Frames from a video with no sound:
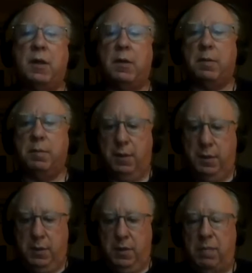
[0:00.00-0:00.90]
our
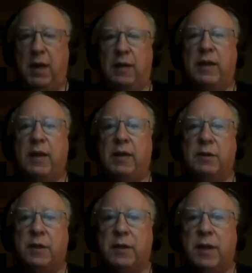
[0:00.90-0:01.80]

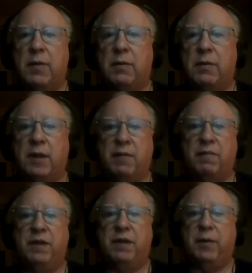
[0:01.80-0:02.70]
podcast and now kind of
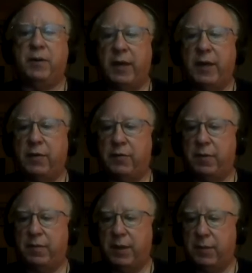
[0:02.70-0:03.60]
video cast
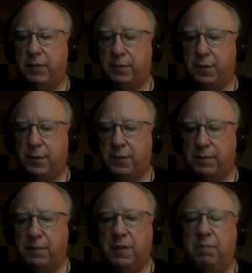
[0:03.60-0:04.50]
about
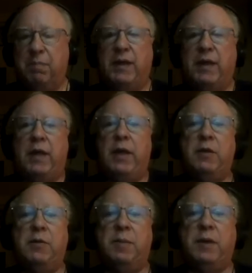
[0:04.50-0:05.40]

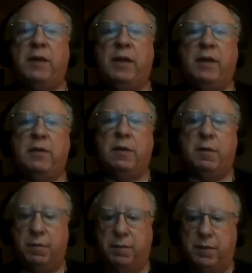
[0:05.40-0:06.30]
beginnings
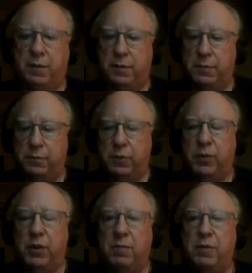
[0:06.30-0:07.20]
of new
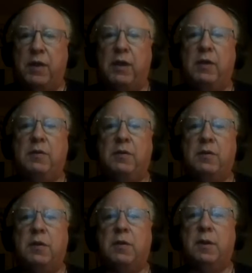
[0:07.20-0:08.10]
companies,
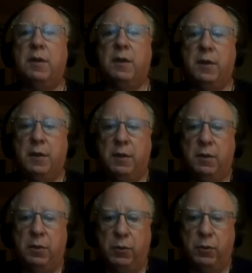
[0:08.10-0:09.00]

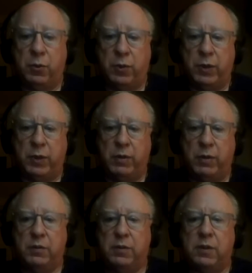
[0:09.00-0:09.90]
new
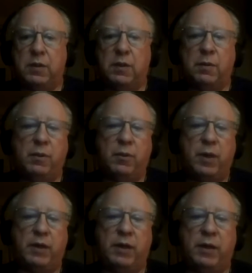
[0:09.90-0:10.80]
careers, new
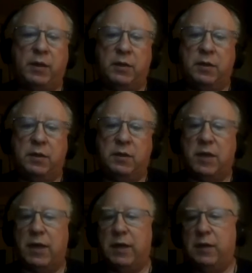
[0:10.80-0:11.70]
ideas in
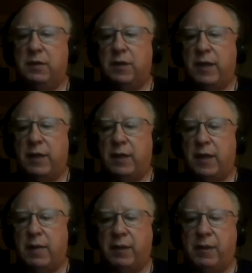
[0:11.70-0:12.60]
science,
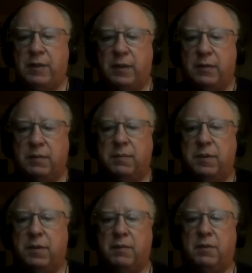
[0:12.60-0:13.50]
economics,
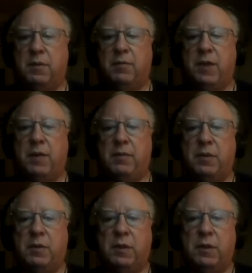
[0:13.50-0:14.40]
and
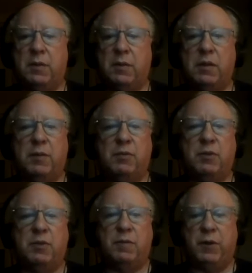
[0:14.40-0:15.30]
sometimes a little glimpse
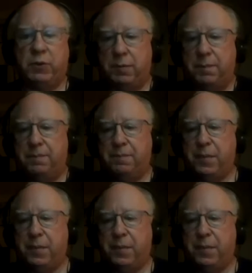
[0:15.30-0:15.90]
of the future.